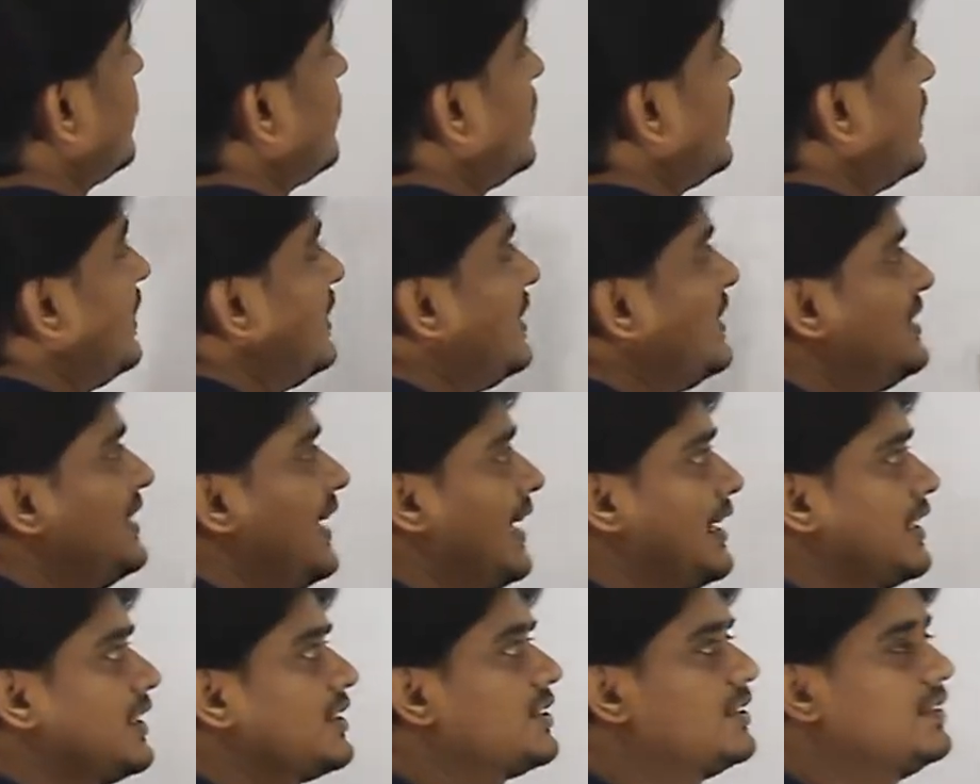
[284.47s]
in this
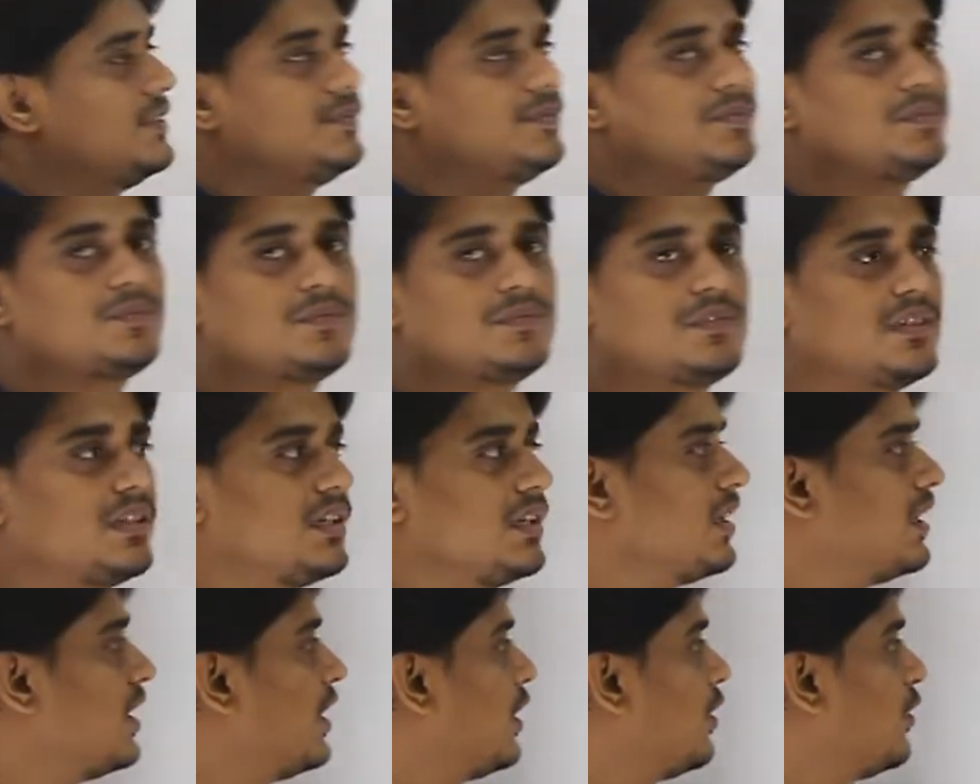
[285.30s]
direction,
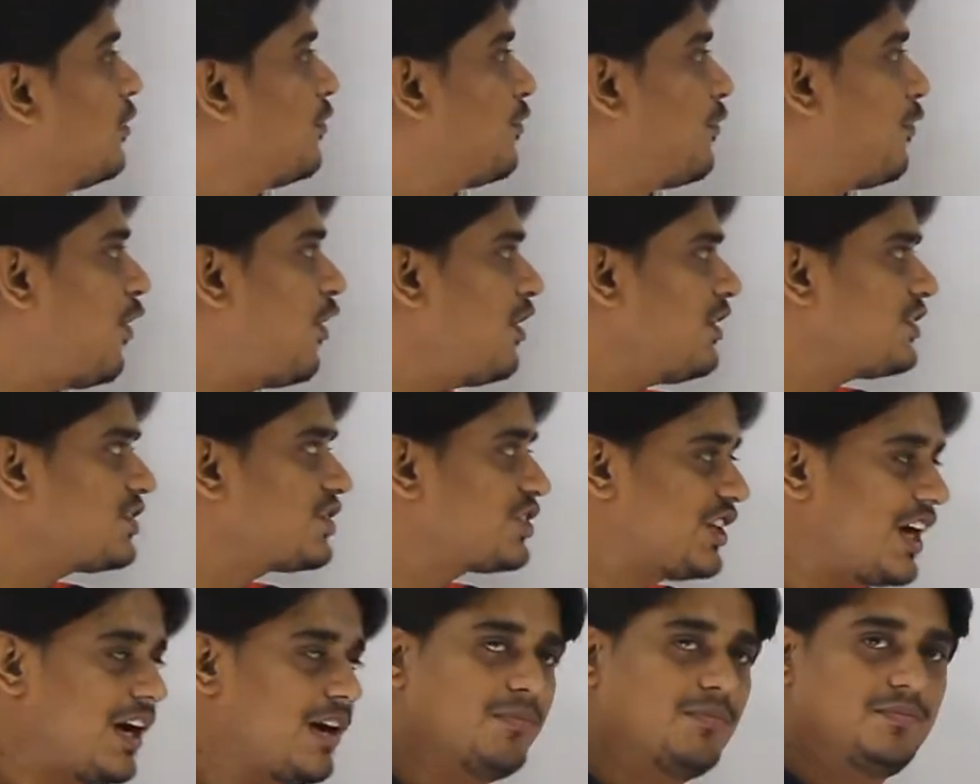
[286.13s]
for
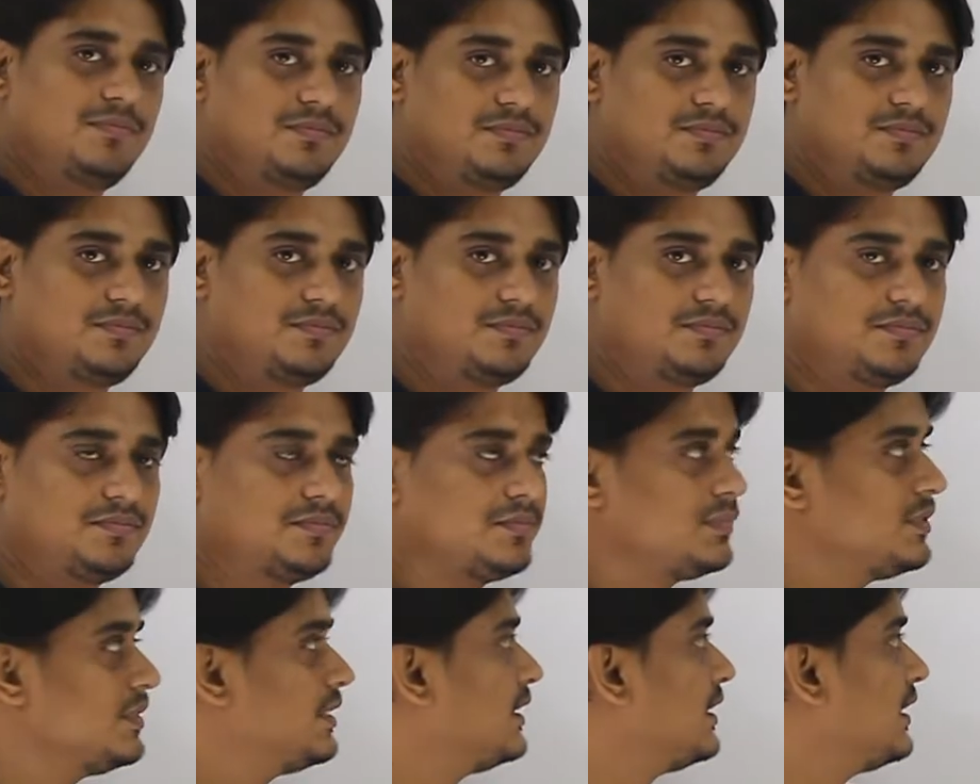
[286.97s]
Shyam,
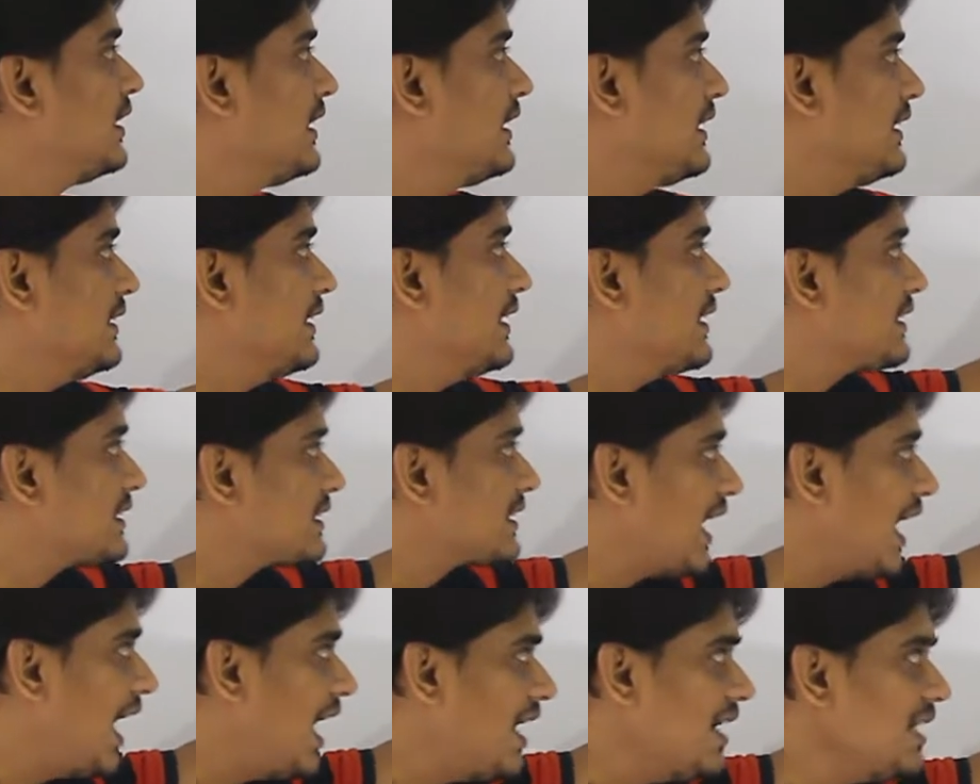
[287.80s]
this
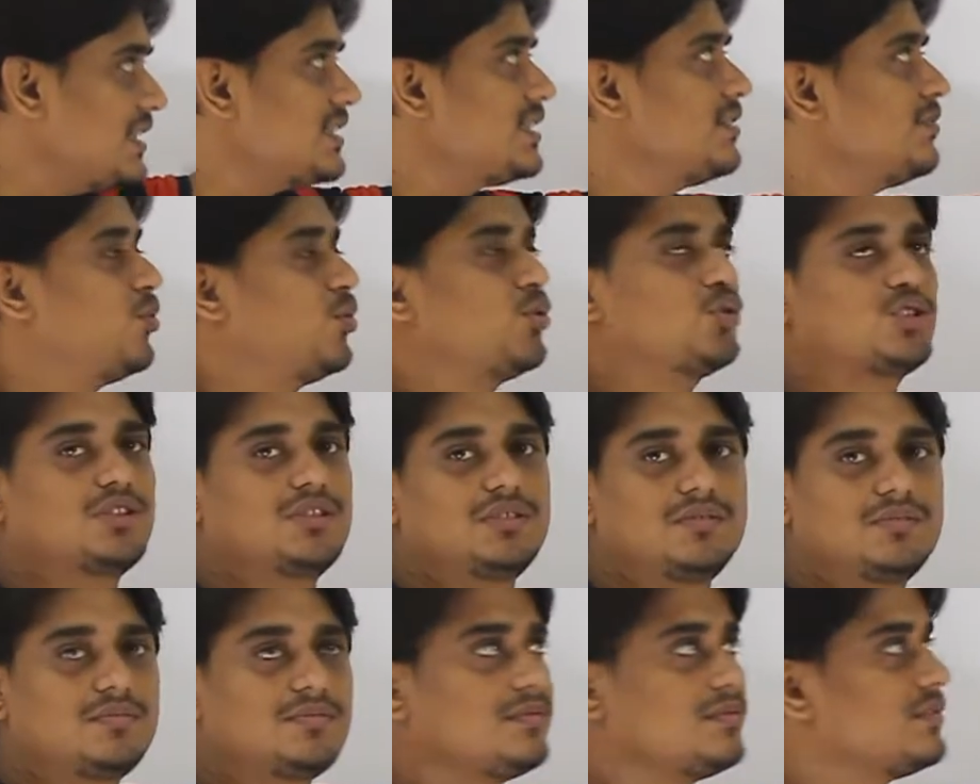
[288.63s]
car is in
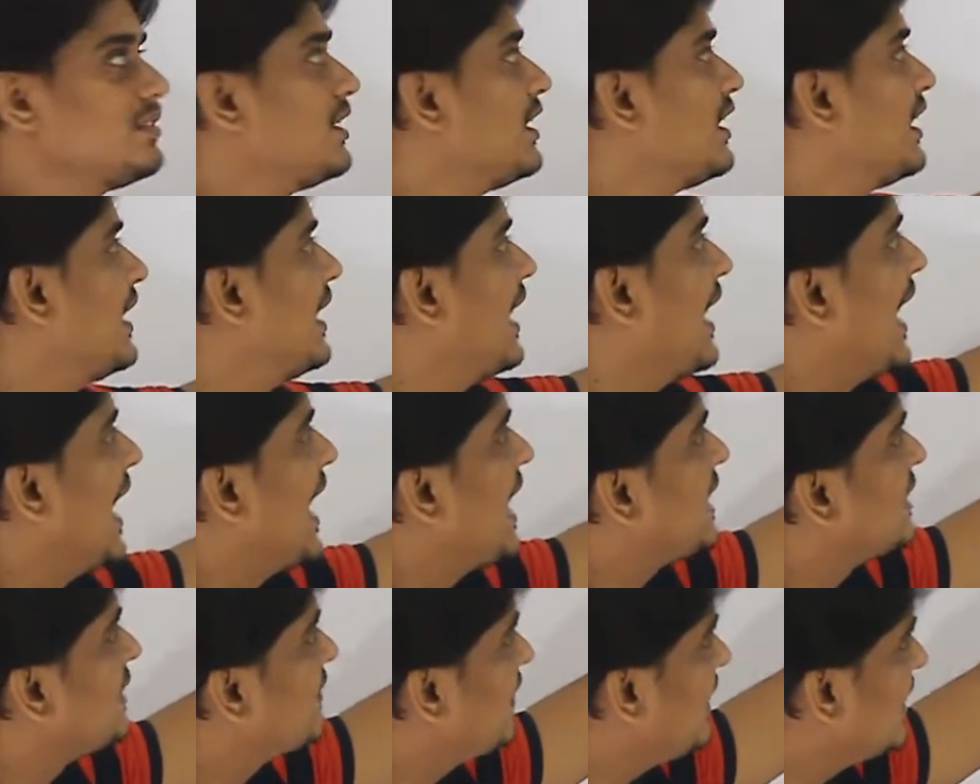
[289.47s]
motion
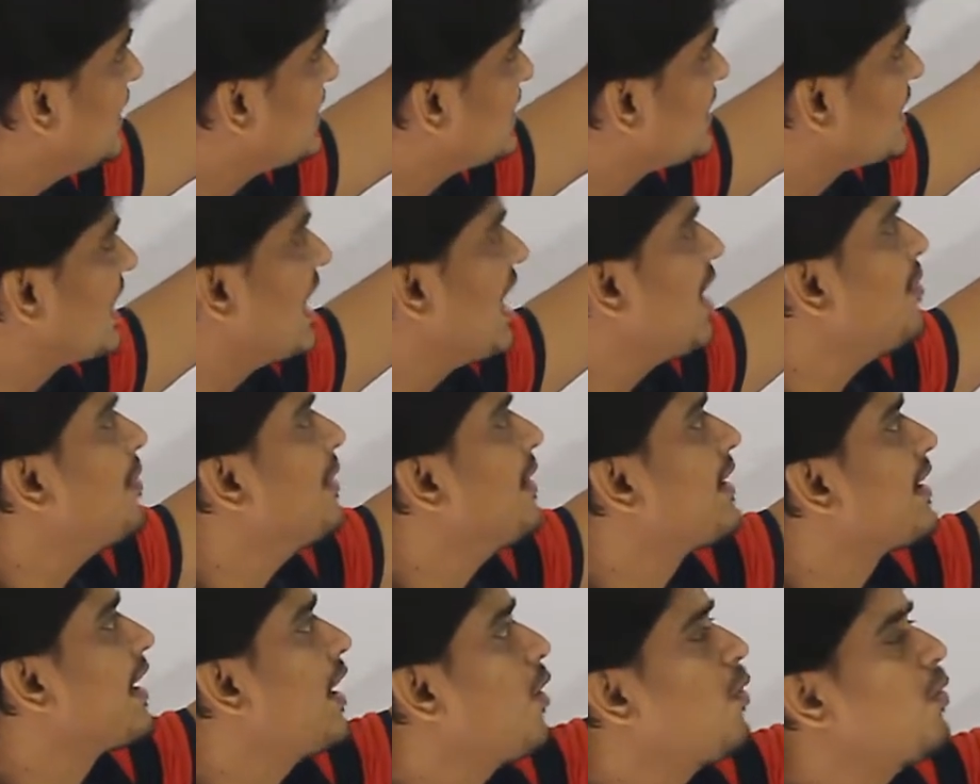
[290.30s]
as well as Ram
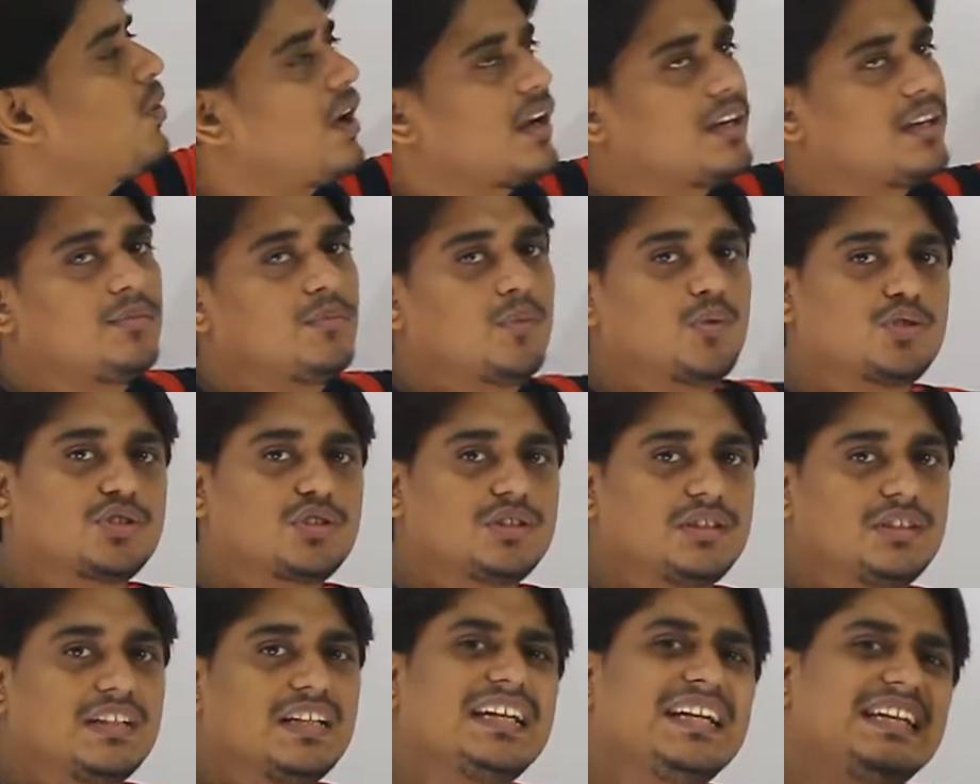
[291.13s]
and Rahul are in
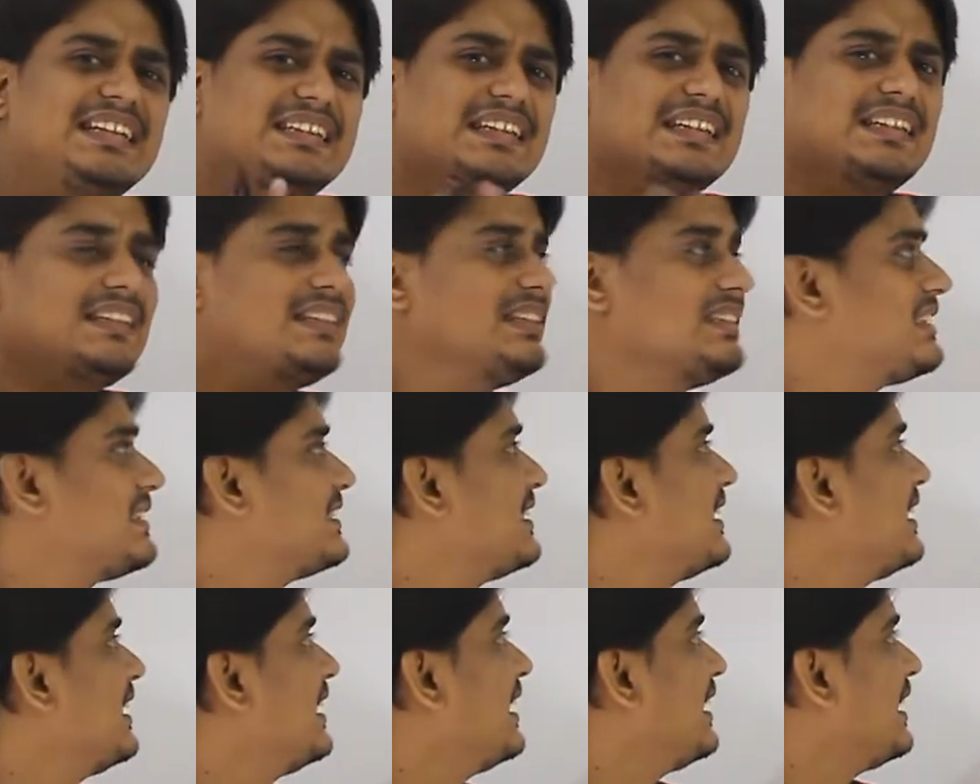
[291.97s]
motion. The reason
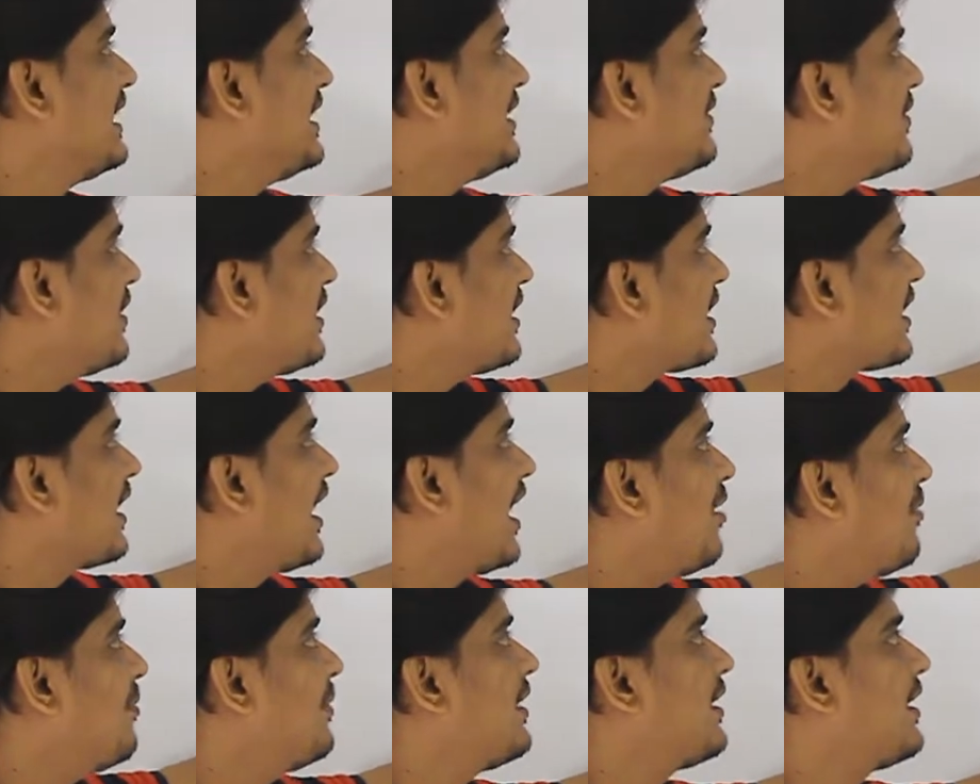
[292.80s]
is, even
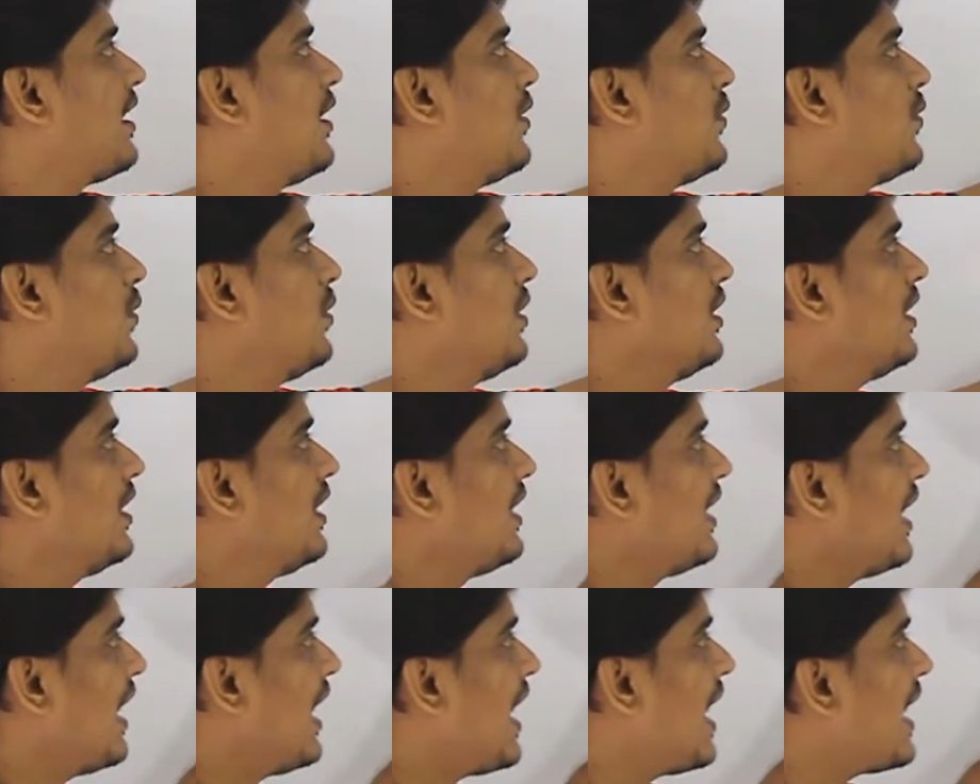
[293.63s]
Ram and Rahul
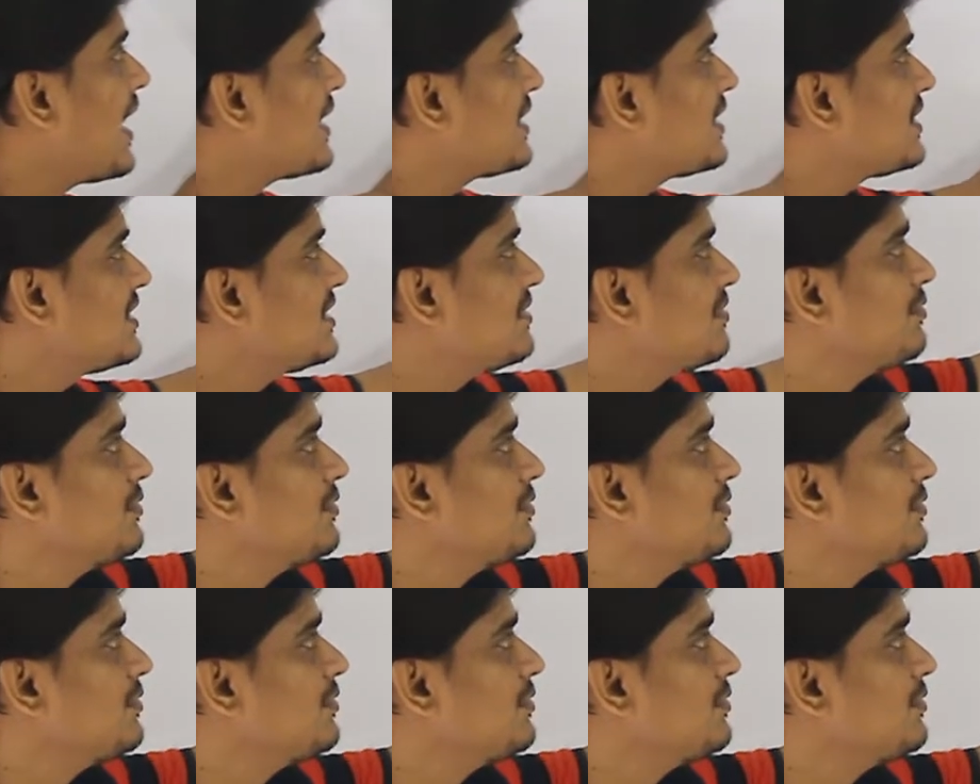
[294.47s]
are